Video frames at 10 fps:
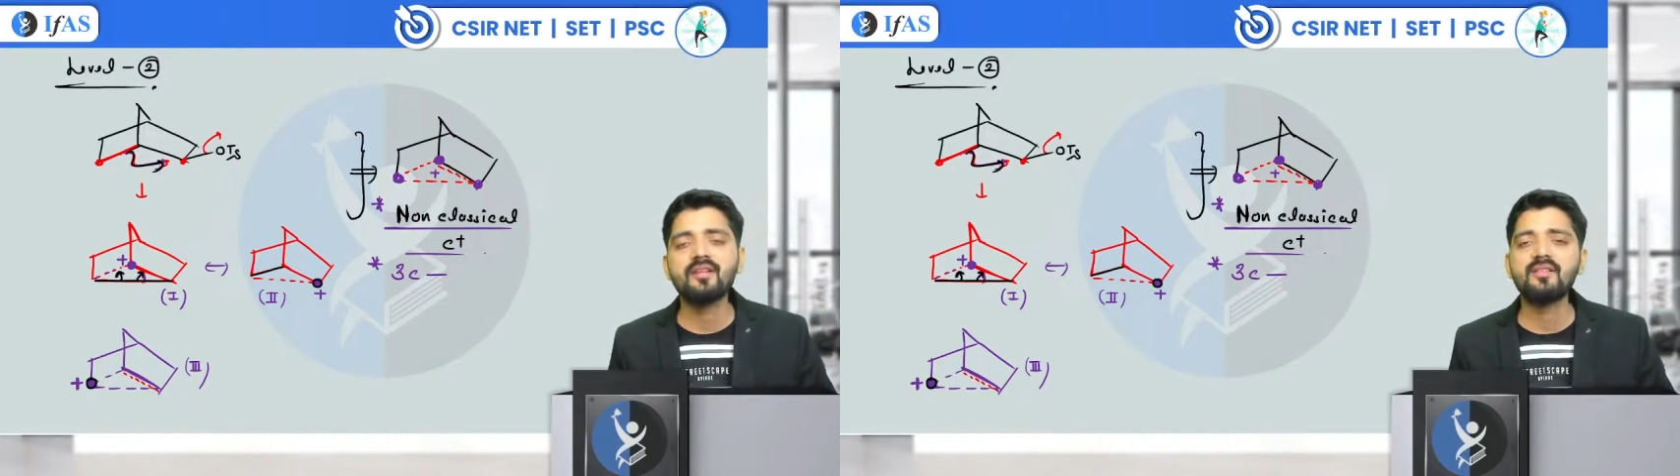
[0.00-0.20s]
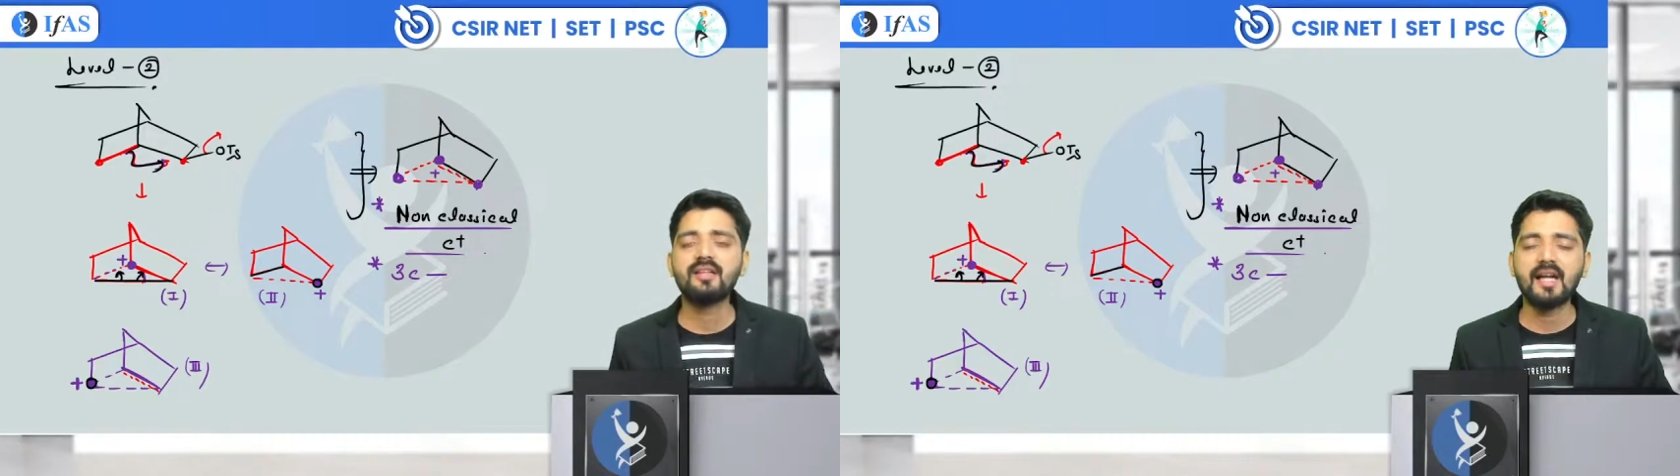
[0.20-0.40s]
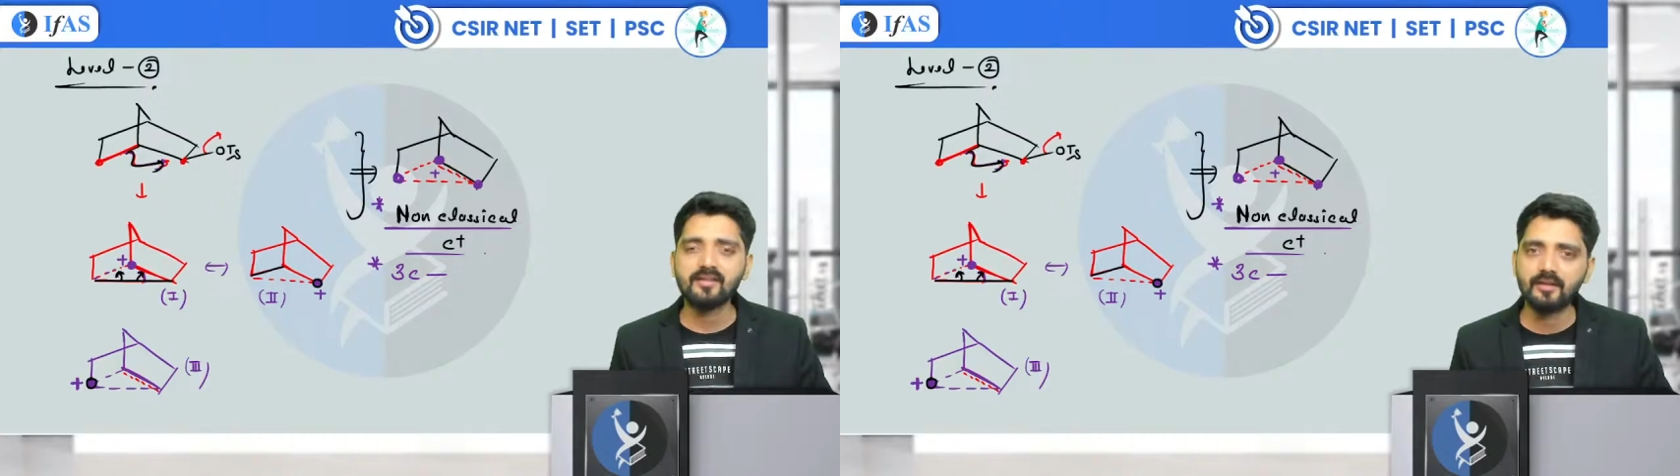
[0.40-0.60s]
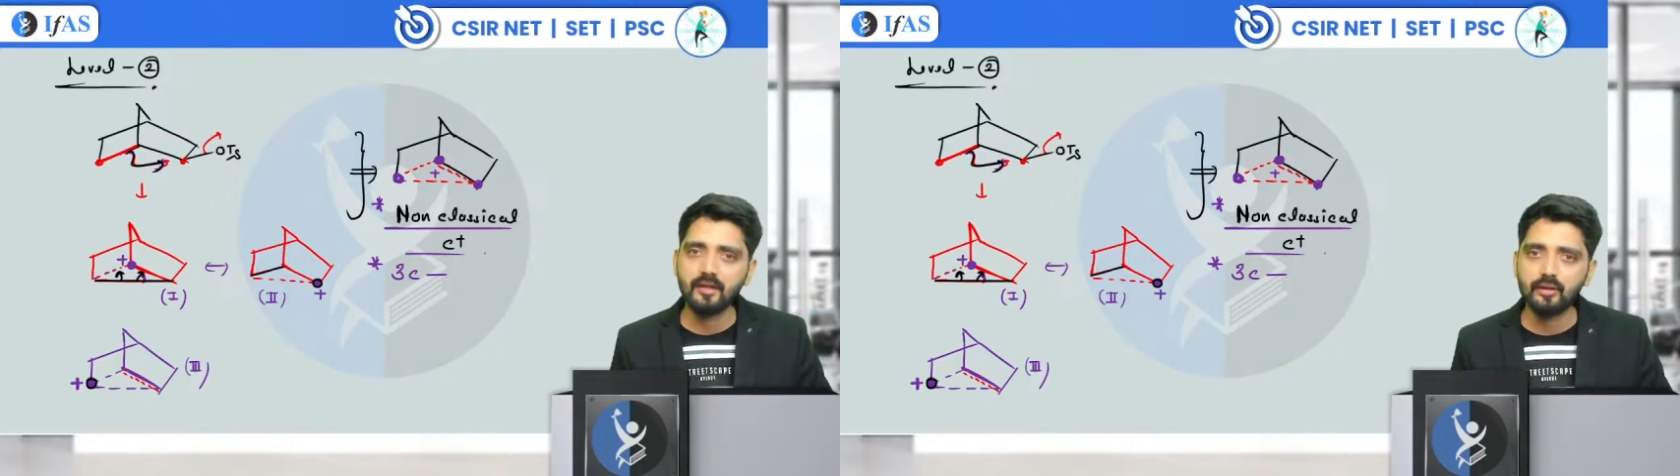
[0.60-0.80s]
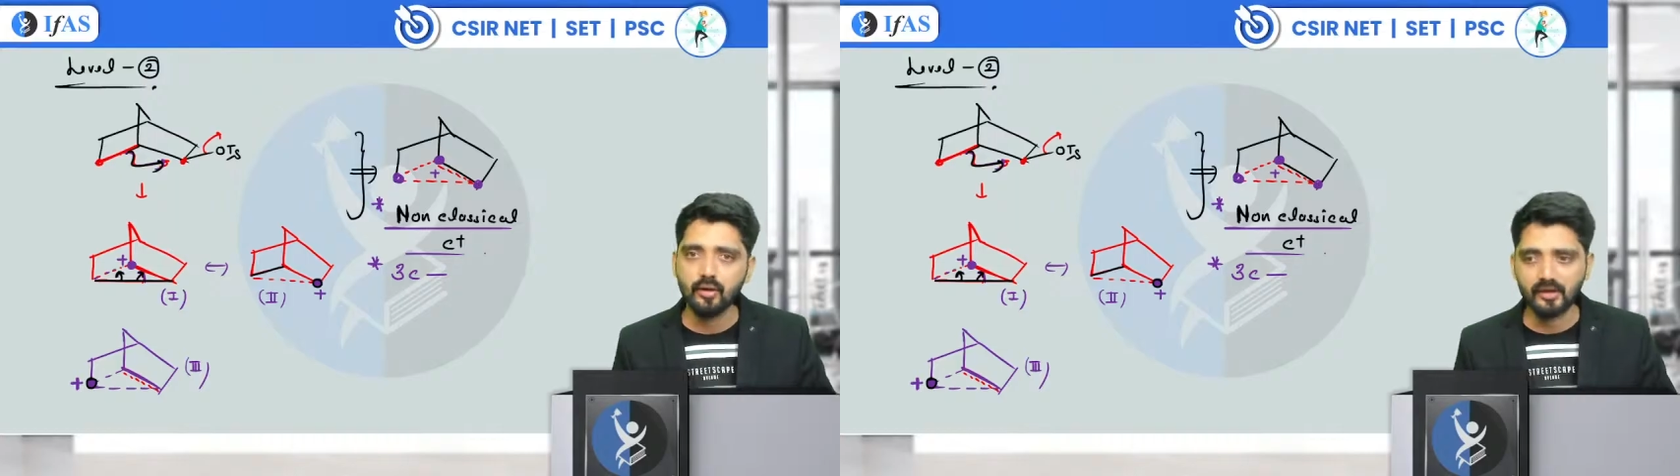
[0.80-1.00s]
is a
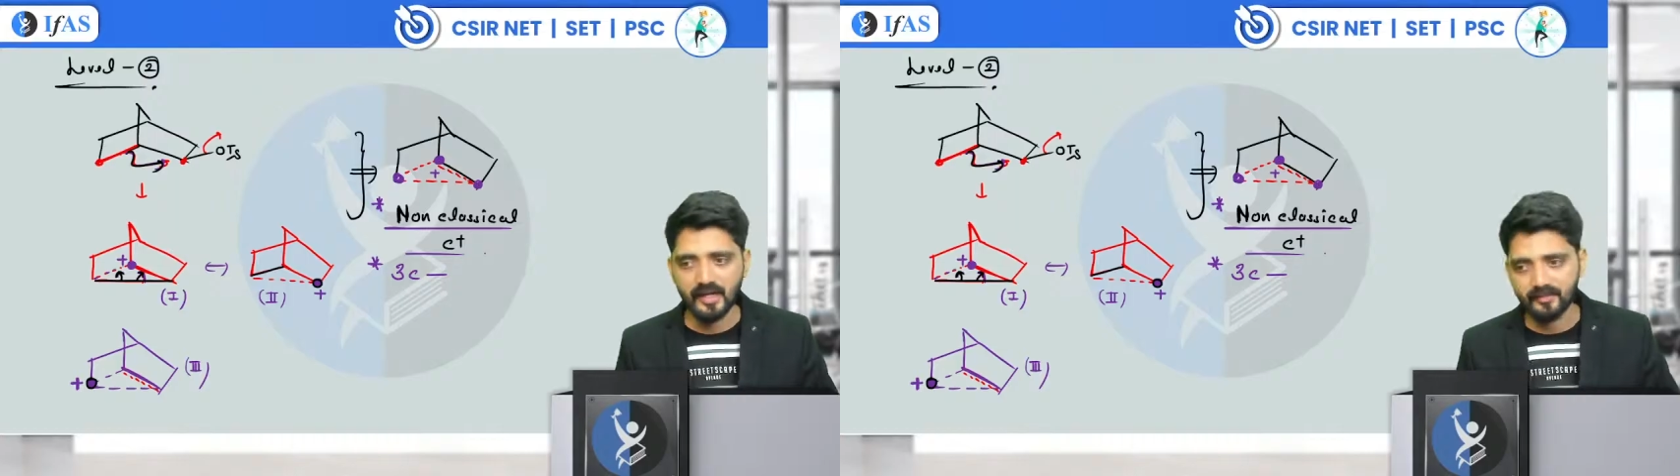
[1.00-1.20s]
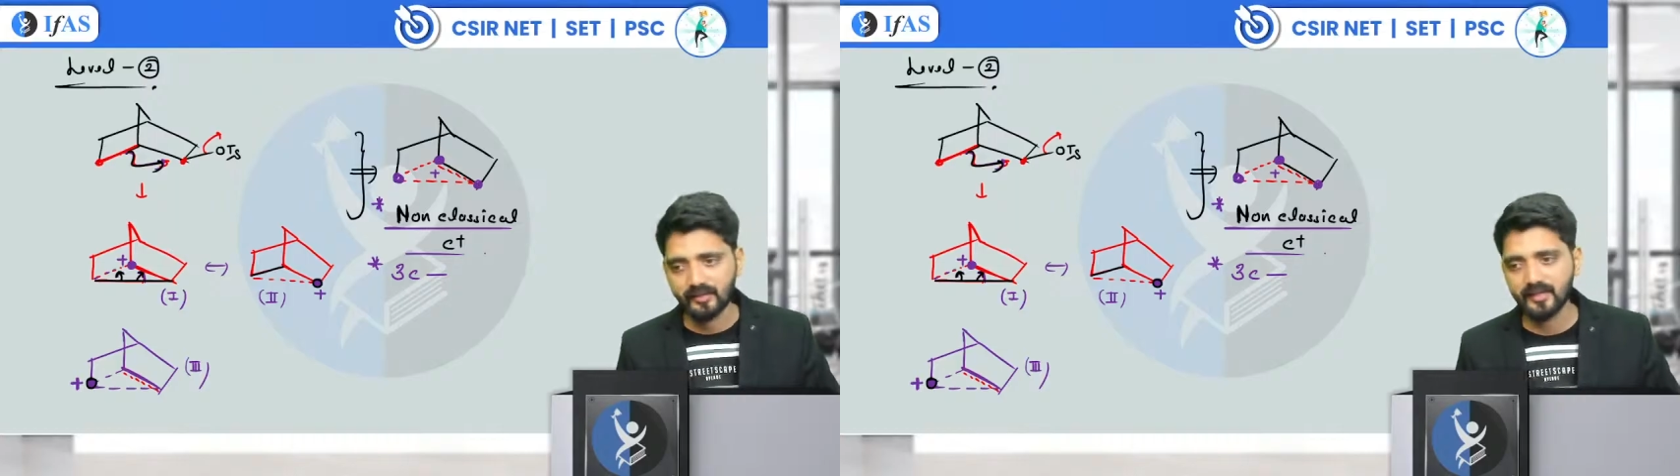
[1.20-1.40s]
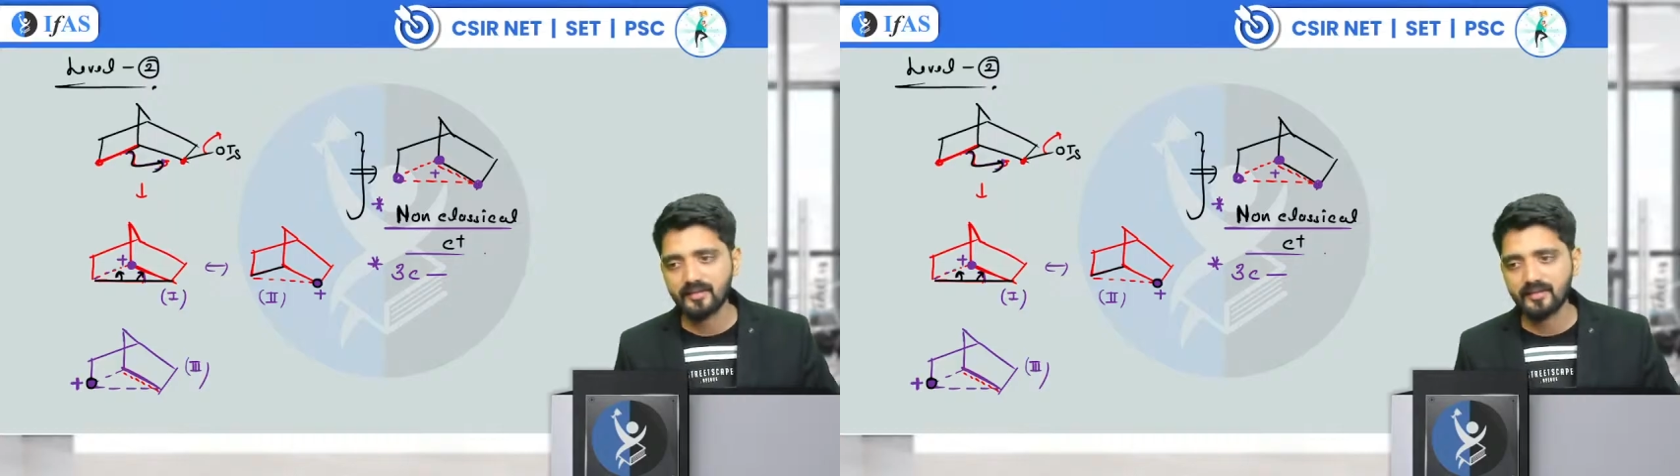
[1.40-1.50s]
classical or non-classical?